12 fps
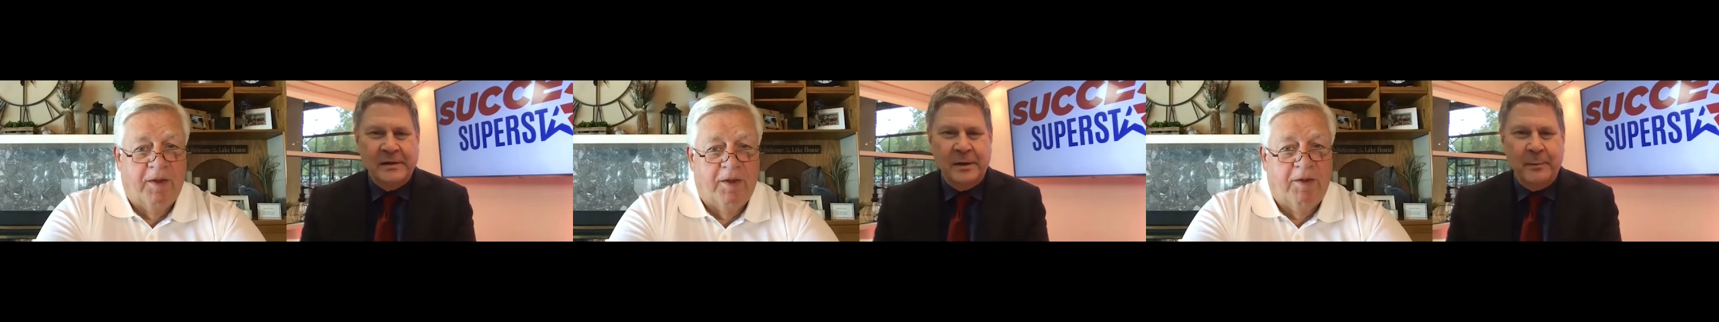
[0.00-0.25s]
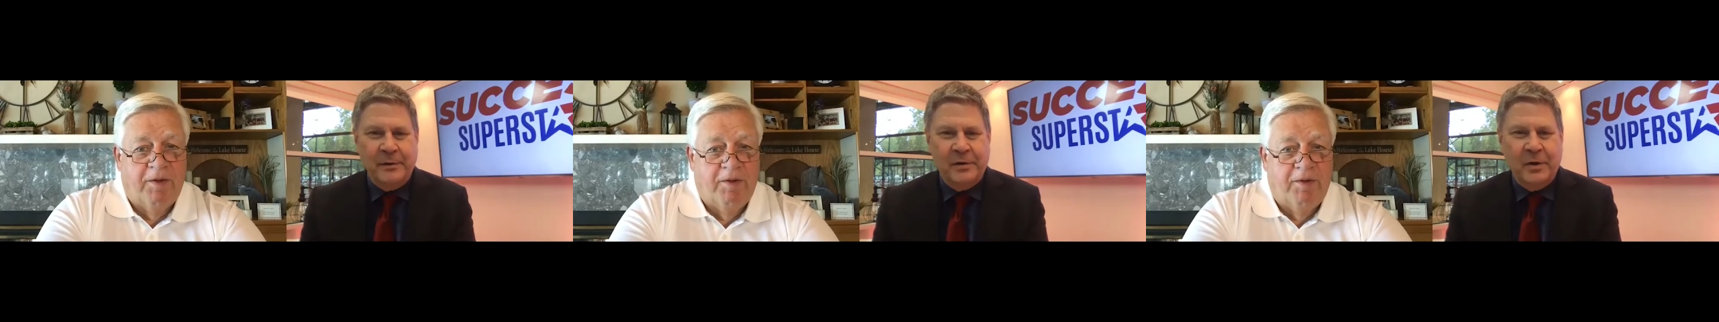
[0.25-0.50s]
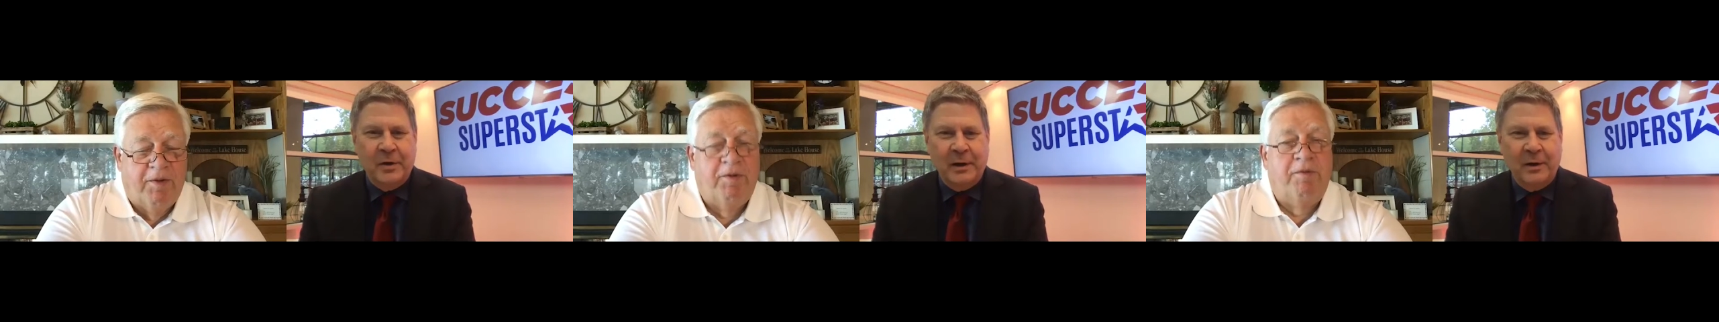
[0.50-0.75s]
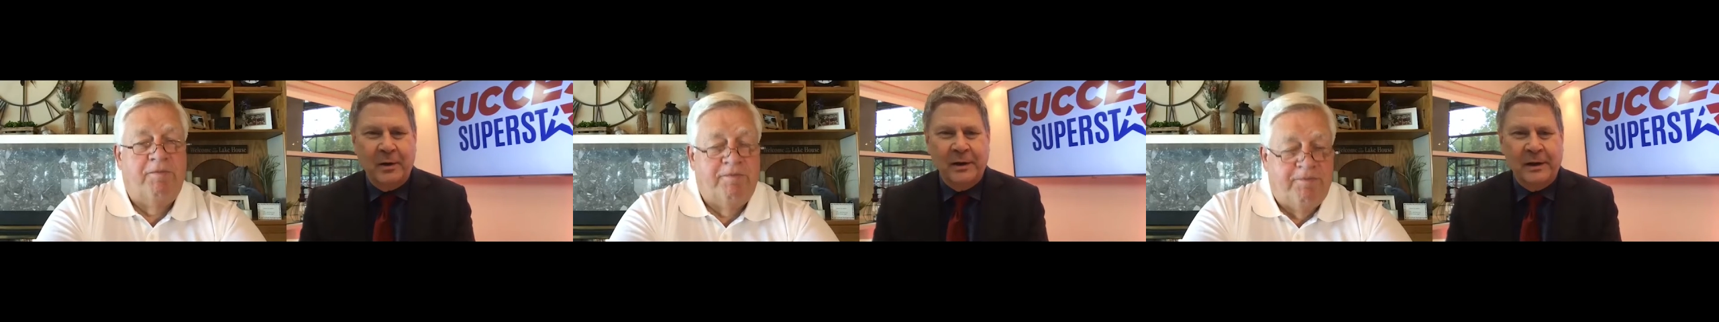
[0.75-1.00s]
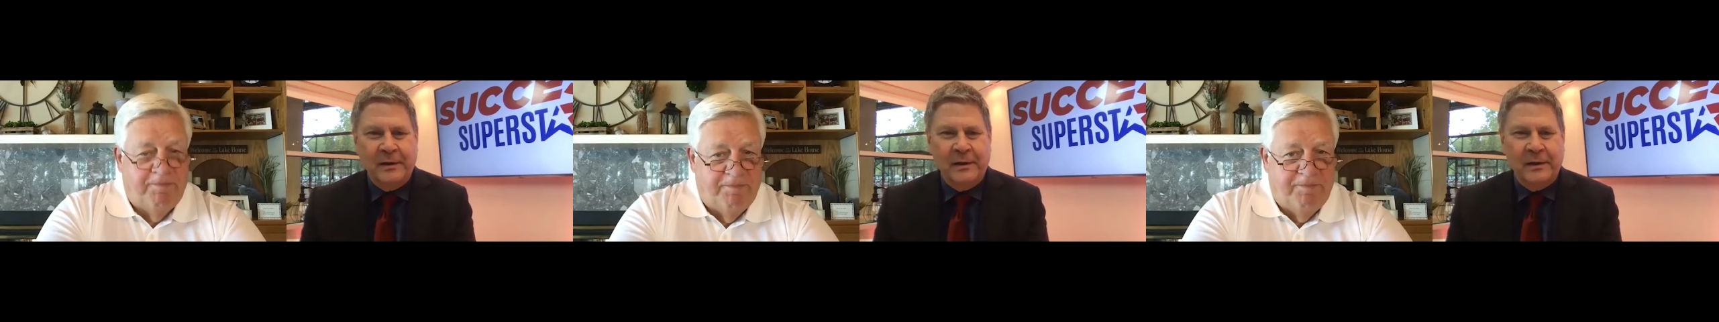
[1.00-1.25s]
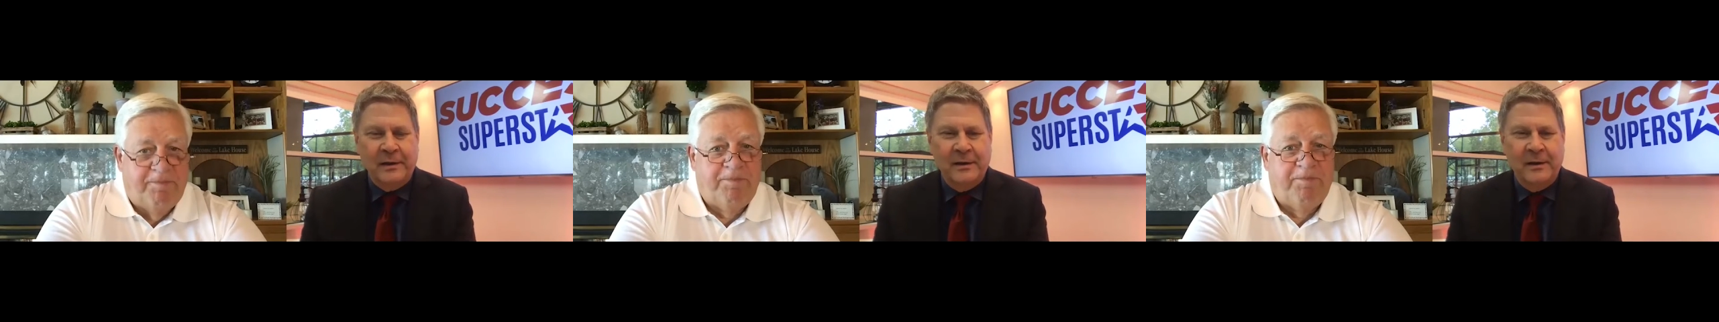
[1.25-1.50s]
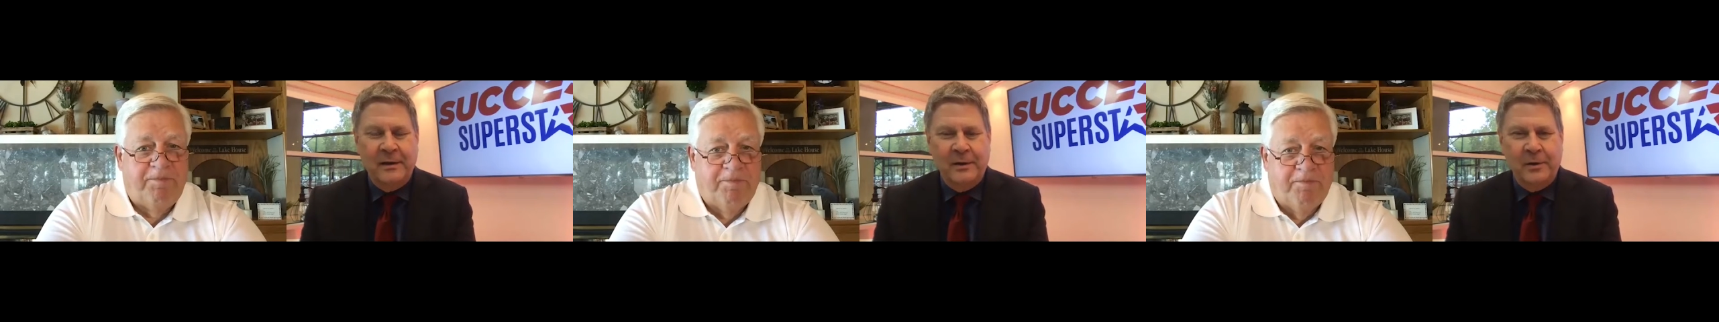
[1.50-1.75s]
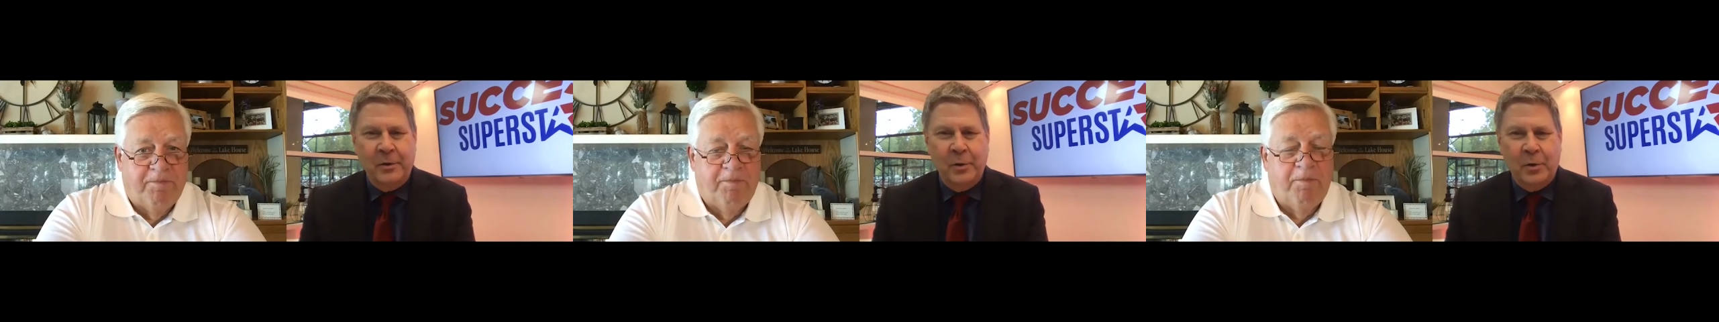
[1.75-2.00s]
Speaker 1: and material and then
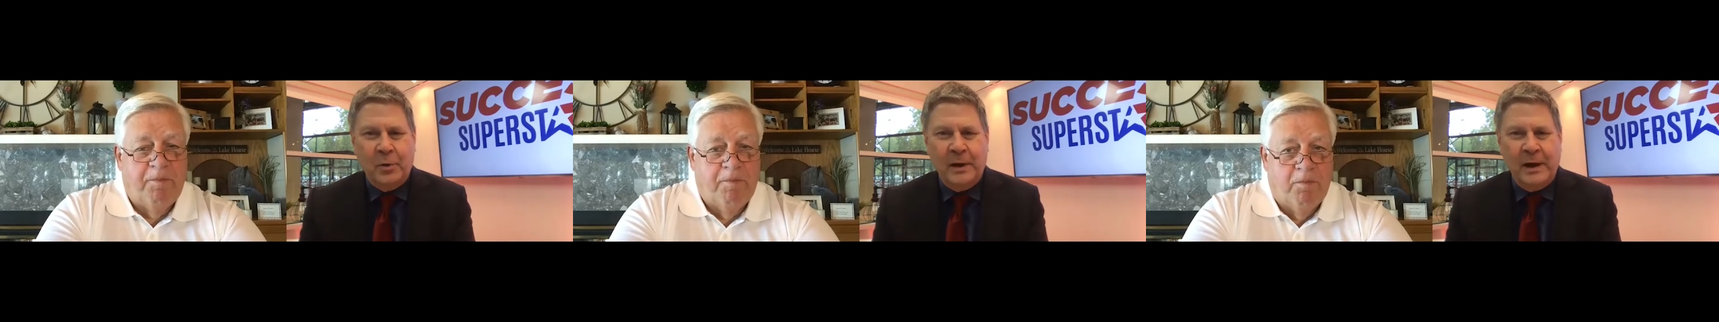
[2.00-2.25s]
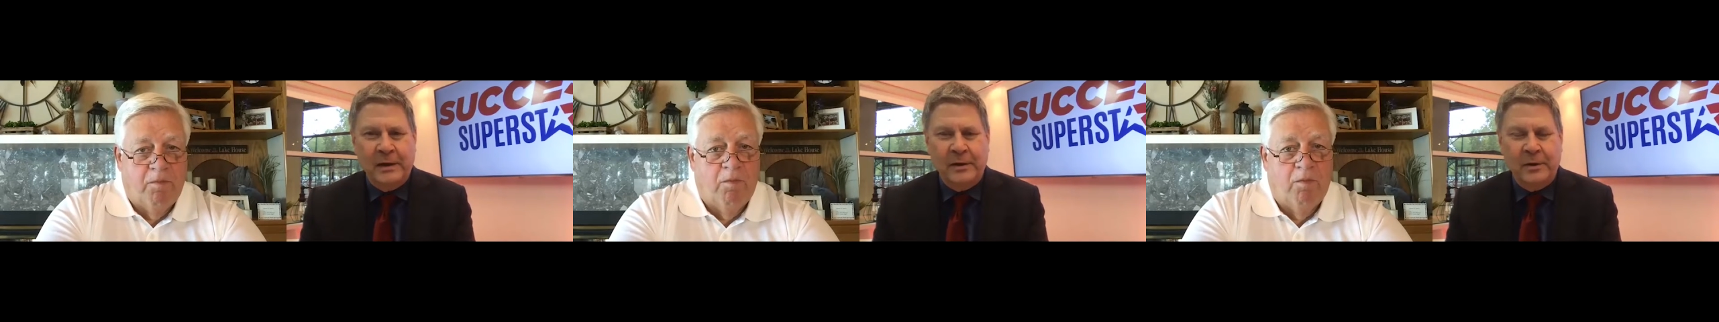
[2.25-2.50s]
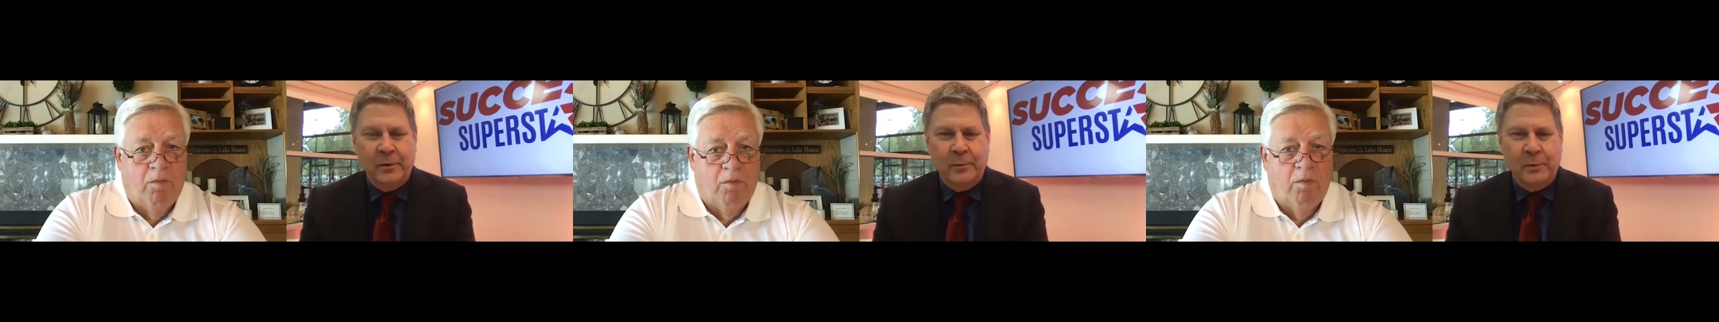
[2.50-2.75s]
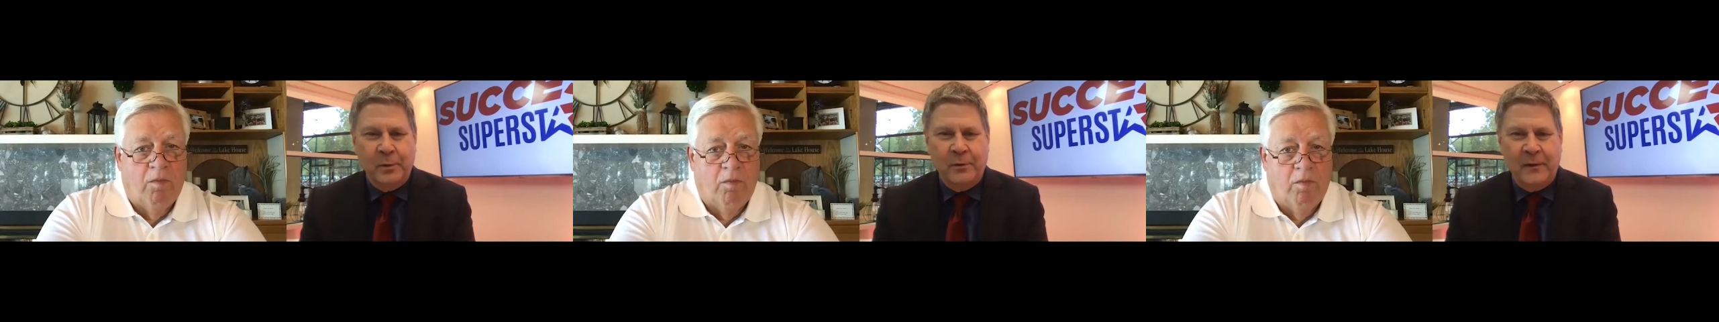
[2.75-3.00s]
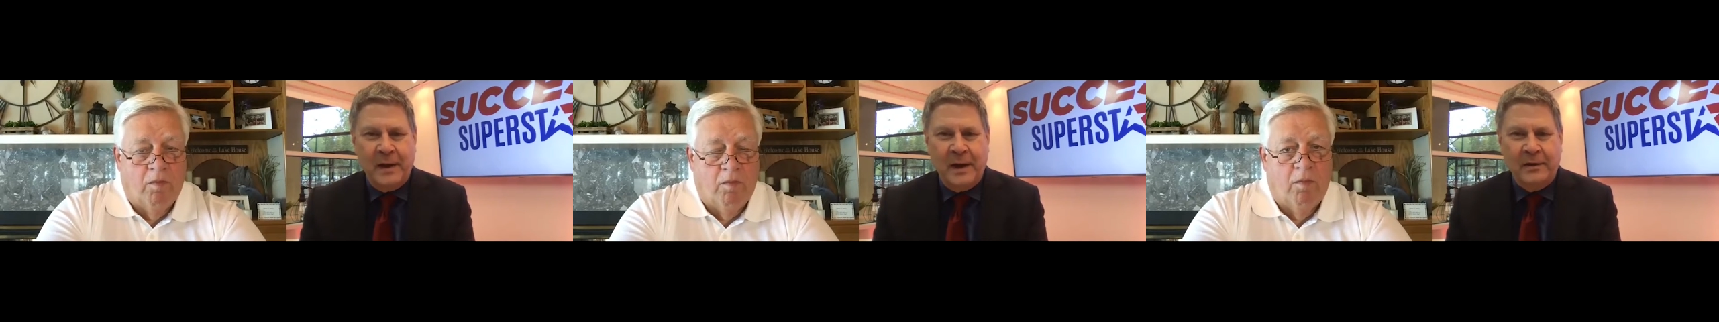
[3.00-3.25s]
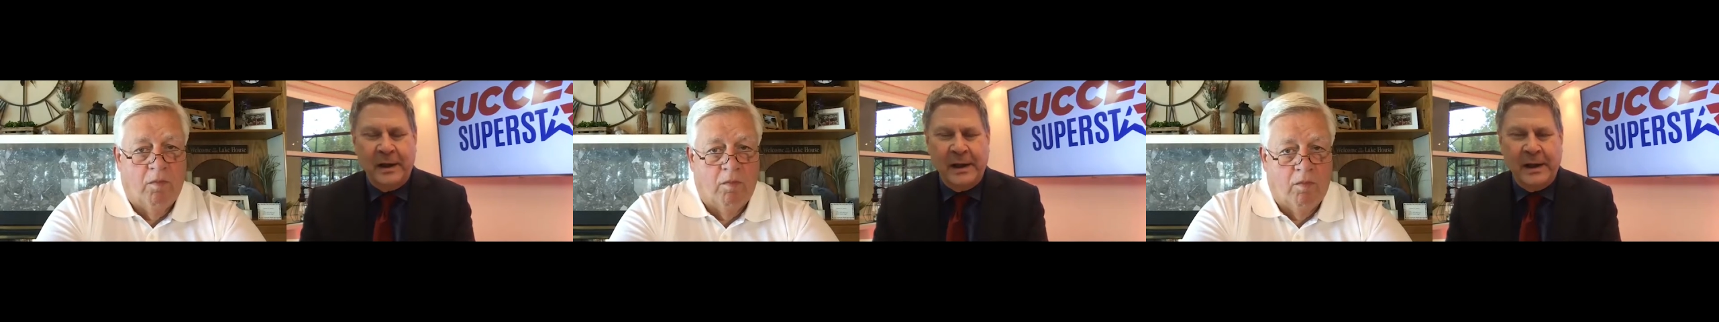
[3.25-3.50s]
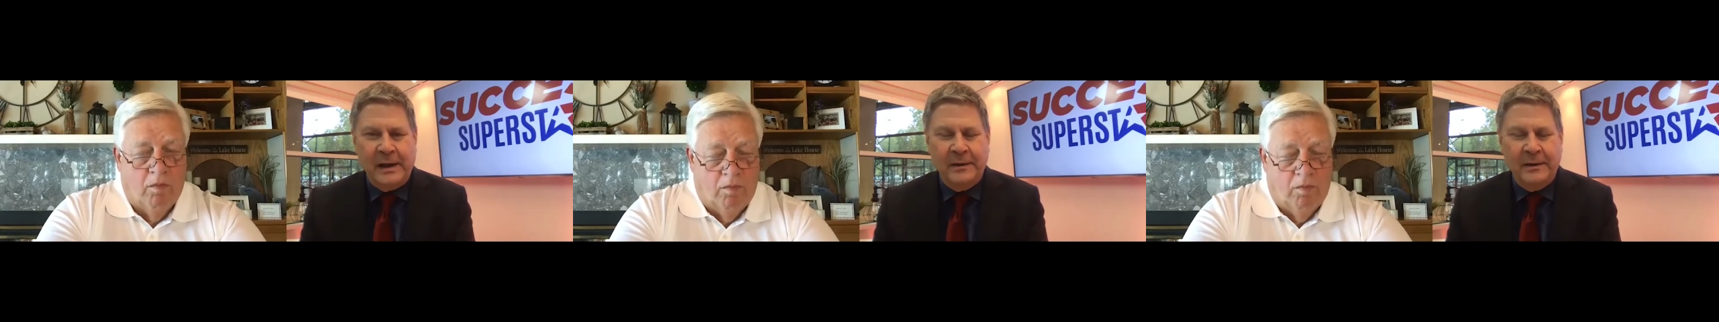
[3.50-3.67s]
you created you you found a